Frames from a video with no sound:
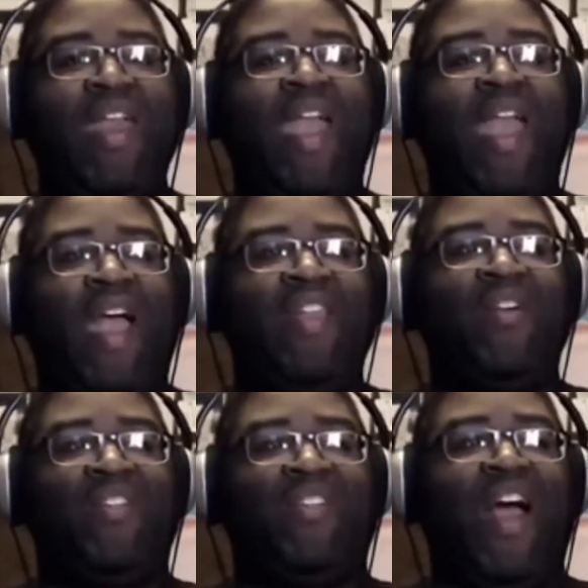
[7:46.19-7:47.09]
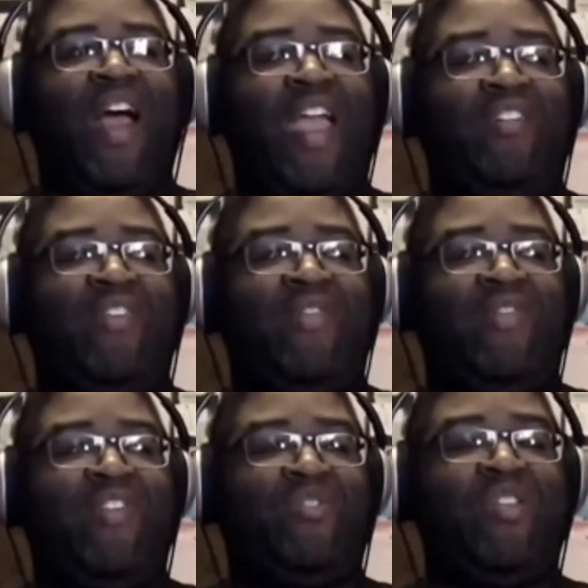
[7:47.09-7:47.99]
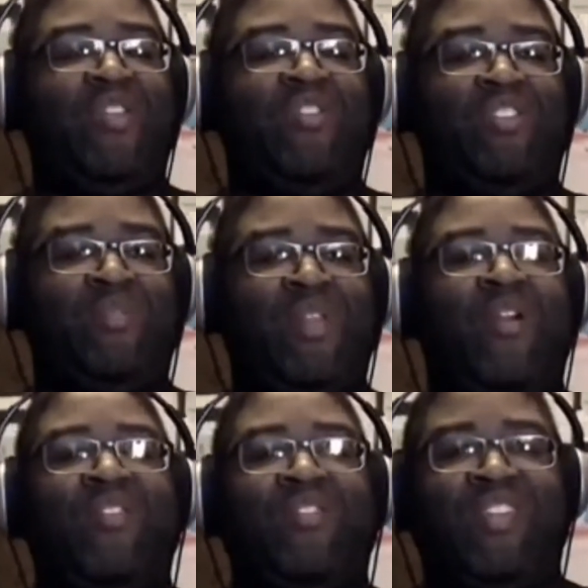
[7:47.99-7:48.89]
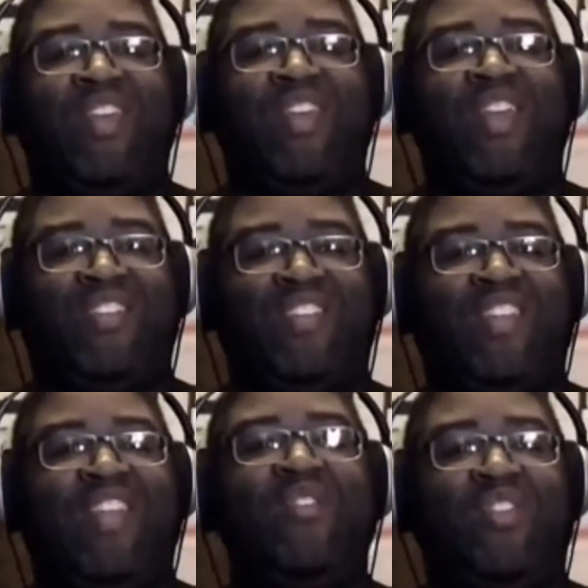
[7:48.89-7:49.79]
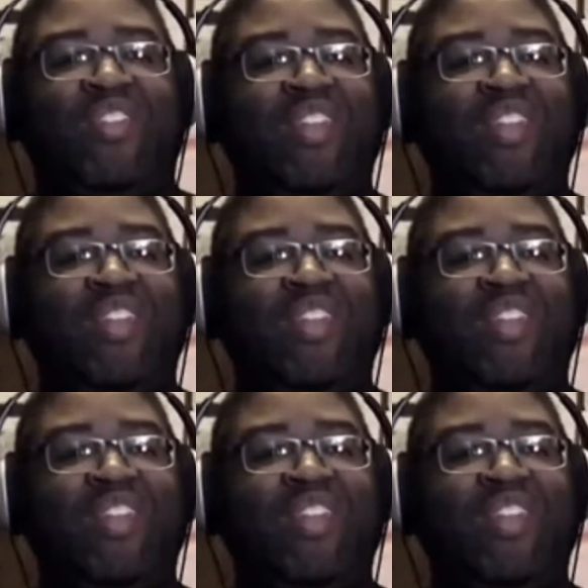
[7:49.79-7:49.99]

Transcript: hey, I know this guy has 50 Shredders, has been itching to use it.